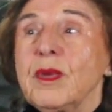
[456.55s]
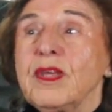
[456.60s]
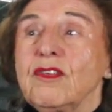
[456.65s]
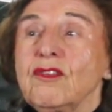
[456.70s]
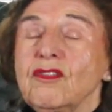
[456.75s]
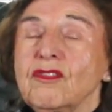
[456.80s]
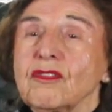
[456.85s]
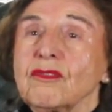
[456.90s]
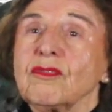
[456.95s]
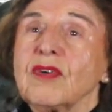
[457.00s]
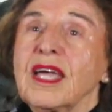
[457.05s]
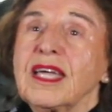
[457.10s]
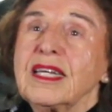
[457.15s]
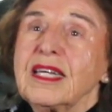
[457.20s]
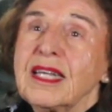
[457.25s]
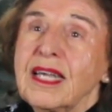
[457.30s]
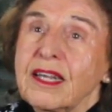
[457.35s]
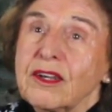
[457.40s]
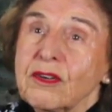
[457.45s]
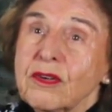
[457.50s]
we used to
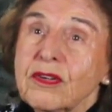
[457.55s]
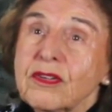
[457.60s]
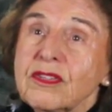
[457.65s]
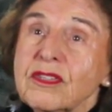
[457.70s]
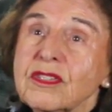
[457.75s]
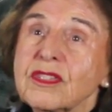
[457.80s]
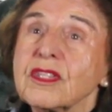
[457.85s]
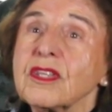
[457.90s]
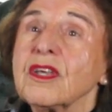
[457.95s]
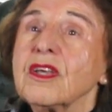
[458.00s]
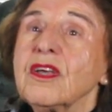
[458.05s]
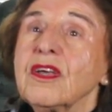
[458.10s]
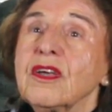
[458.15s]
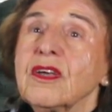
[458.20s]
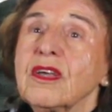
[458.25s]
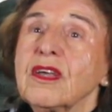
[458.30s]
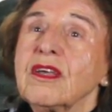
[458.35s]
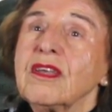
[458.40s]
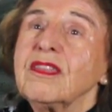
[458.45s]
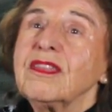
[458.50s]
write letters,
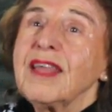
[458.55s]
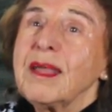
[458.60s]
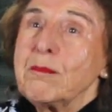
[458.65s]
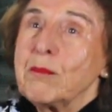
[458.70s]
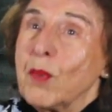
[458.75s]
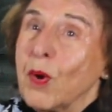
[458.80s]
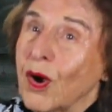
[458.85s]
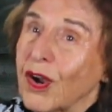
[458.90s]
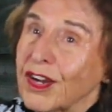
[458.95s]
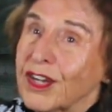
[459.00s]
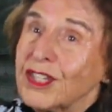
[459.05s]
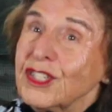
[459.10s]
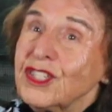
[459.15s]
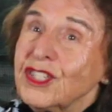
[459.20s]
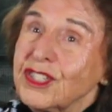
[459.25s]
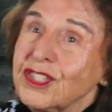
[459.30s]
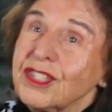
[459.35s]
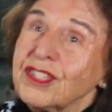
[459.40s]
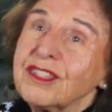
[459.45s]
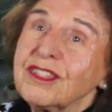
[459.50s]
they
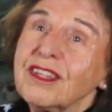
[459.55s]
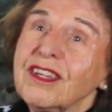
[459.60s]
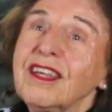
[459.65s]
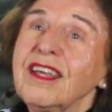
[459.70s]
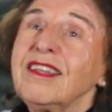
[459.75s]
march, mm.